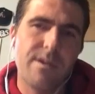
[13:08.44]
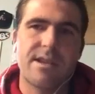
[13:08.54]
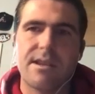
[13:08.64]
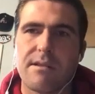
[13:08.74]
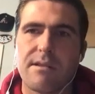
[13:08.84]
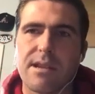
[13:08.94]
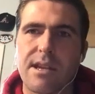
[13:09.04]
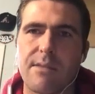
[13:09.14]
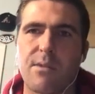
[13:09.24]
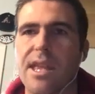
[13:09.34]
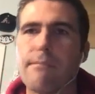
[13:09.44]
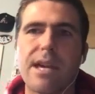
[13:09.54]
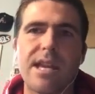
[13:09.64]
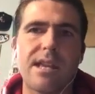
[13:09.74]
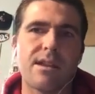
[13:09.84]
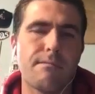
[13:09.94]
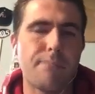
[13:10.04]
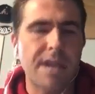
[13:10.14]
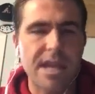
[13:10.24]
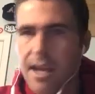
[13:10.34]
series. And when they meet, it's
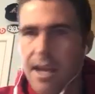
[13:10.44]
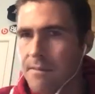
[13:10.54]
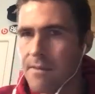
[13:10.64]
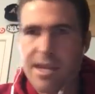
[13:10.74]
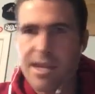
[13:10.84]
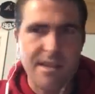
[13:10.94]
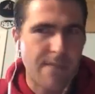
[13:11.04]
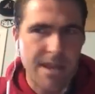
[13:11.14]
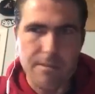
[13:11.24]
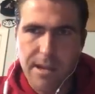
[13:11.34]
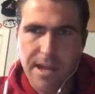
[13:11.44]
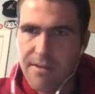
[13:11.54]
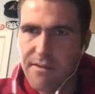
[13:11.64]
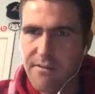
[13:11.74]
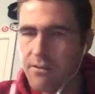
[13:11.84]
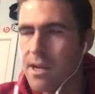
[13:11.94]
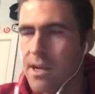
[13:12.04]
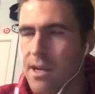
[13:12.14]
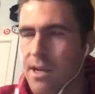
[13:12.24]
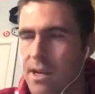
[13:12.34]
big games. They've met in the playoffs a few times.